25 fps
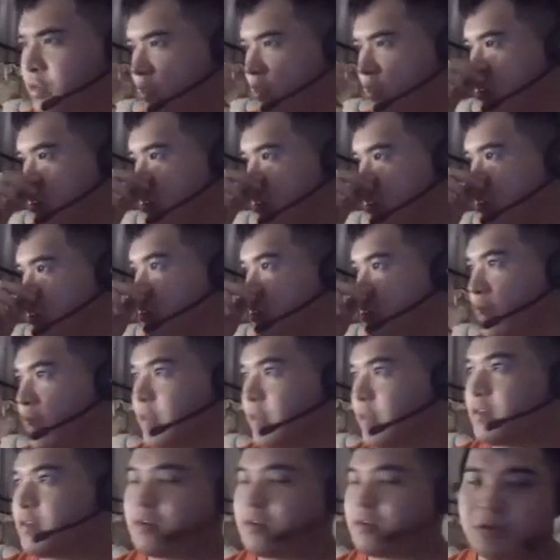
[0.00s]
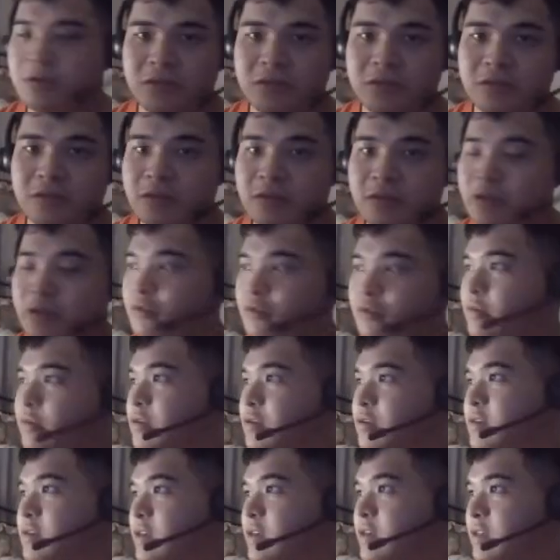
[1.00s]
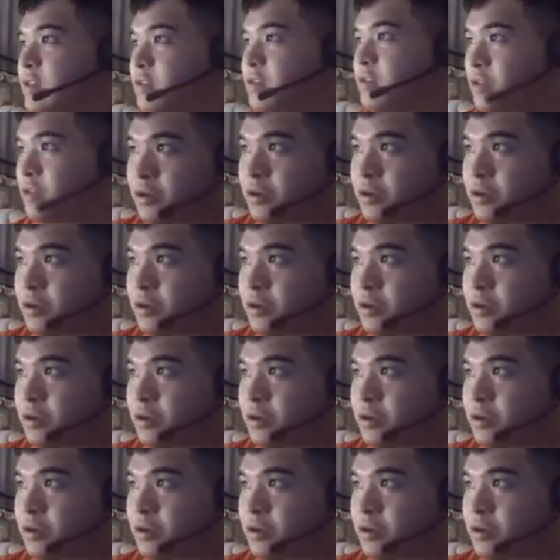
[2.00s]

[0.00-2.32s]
This is uh, this is still in the rear seats.